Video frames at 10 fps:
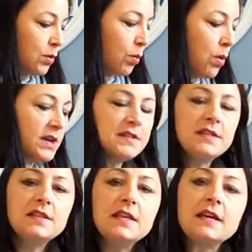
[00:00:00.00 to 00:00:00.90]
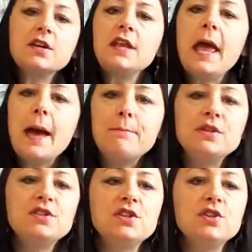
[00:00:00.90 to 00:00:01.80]
What is it that could happen
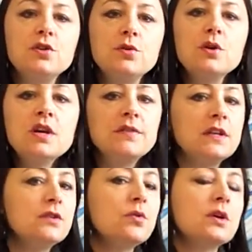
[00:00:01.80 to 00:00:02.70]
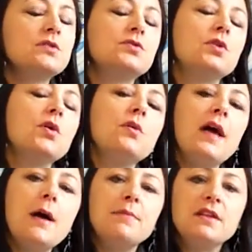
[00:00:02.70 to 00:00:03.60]
to you that you are so
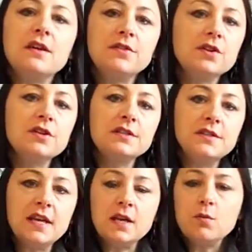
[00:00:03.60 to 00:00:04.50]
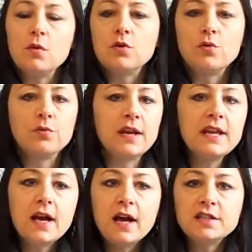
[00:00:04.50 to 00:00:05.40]
happy that there is a great
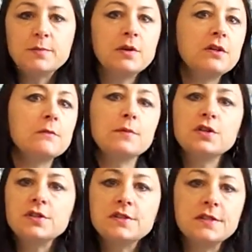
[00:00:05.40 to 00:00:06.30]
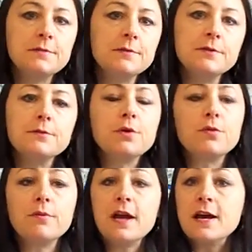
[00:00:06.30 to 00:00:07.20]
hospital emergency room
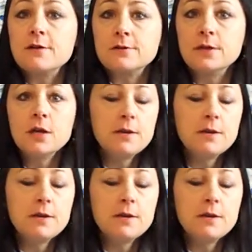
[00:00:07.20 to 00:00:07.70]
around,